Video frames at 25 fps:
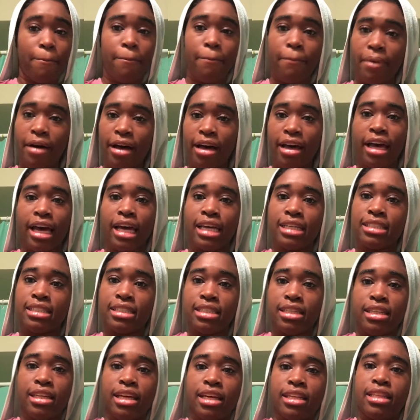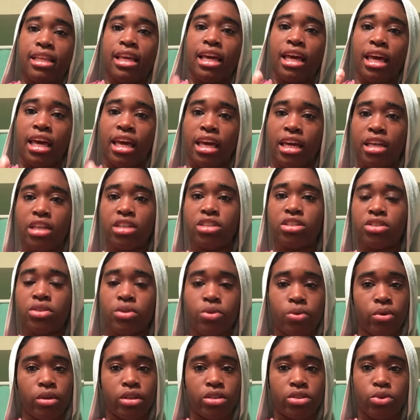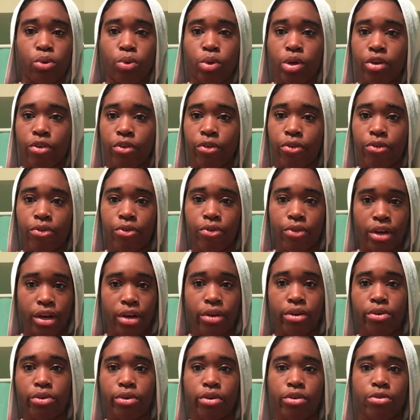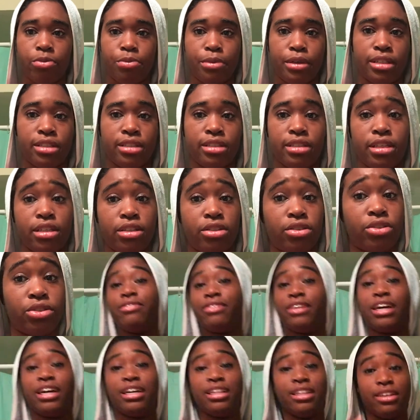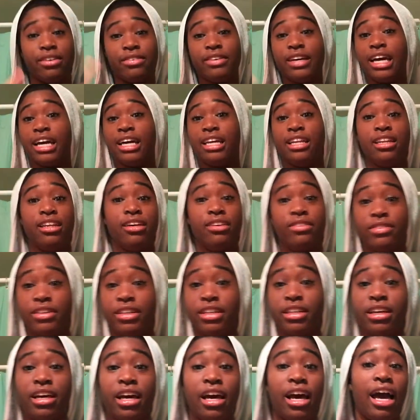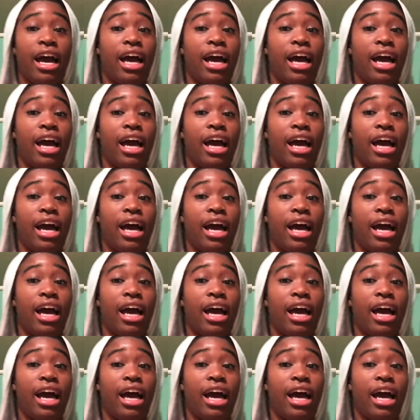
but I see that the Asian ones work very well for my skin. So I love it. I love it.